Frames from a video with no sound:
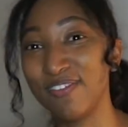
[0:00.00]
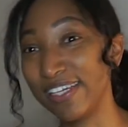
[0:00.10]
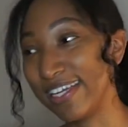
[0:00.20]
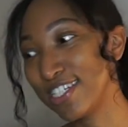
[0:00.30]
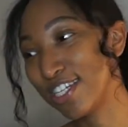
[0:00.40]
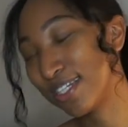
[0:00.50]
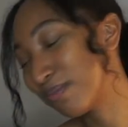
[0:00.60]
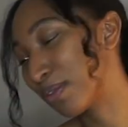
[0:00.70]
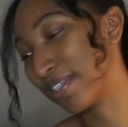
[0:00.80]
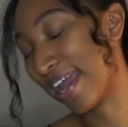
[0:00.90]

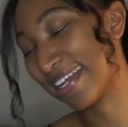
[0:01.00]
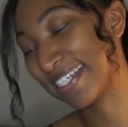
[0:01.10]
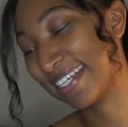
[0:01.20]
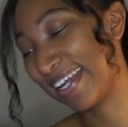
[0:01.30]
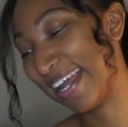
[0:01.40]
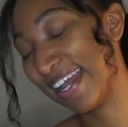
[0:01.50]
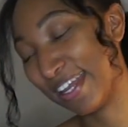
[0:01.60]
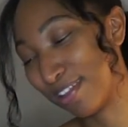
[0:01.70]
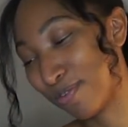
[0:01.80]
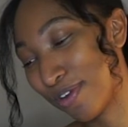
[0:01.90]
Relationships was actually
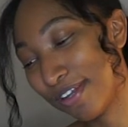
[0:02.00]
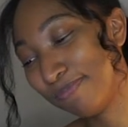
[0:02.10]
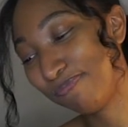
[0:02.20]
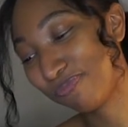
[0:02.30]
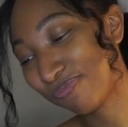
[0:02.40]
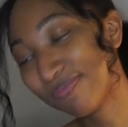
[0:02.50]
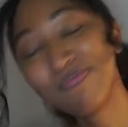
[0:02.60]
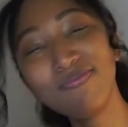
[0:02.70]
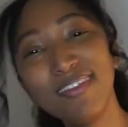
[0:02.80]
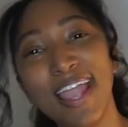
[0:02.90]
another one,
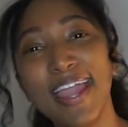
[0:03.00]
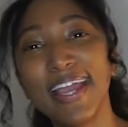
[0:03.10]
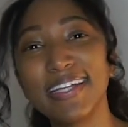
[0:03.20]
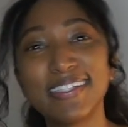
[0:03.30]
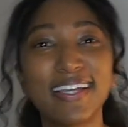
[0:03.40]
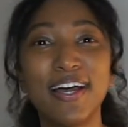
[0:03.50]
and